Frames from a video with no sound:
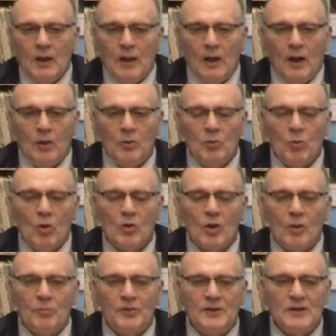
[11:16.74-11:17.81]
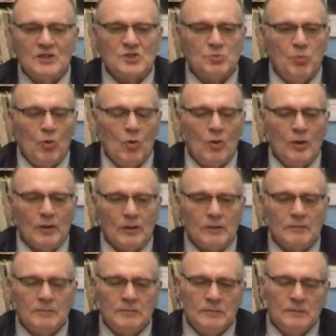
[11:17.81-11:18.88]
We woke up the next
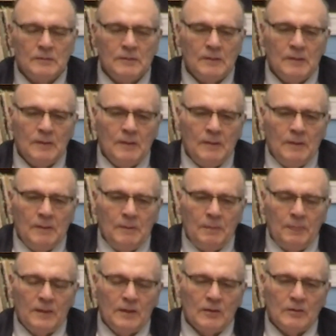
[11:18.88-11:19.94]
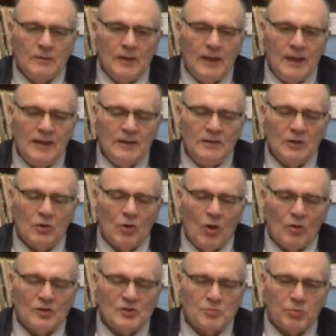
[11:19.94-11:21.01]
morning, and Andy
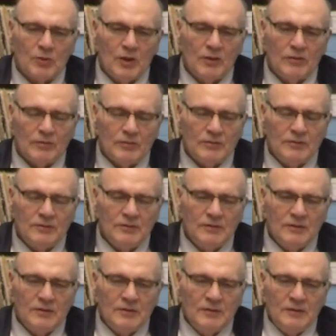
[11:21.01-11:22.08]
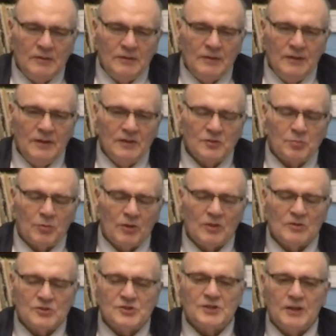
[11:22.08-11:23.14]
called his brother. And his
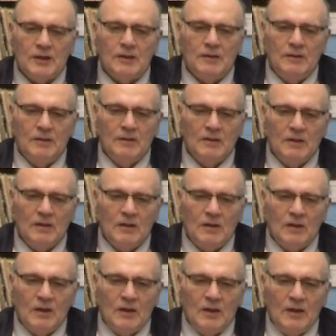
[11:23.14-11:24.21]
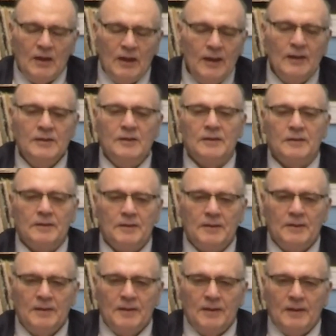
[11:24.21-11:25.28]
brother said, Andy,
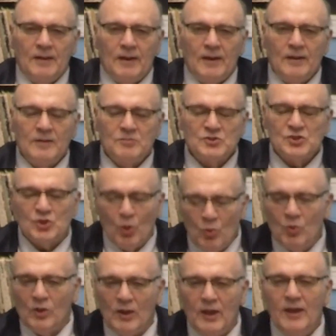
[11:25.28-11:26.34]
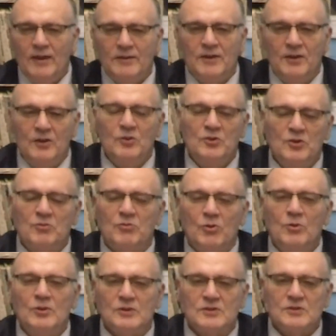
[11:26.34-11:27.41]
I am so glad to hear your
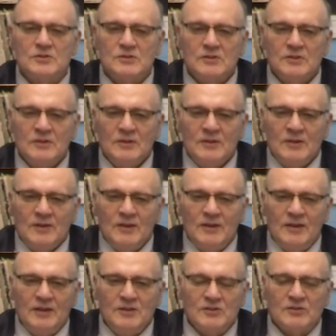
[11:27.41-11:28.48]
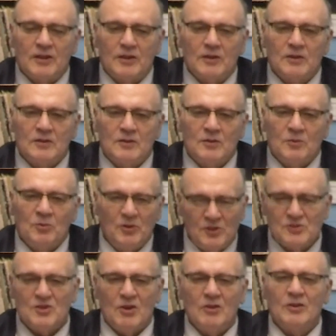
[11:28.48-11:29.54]
voice. And Andy's like, what are
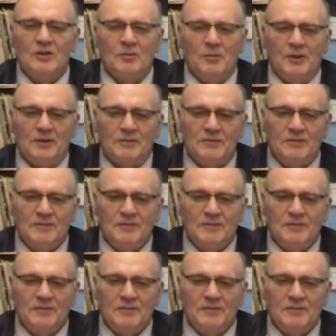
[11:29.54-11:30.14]
you talking about?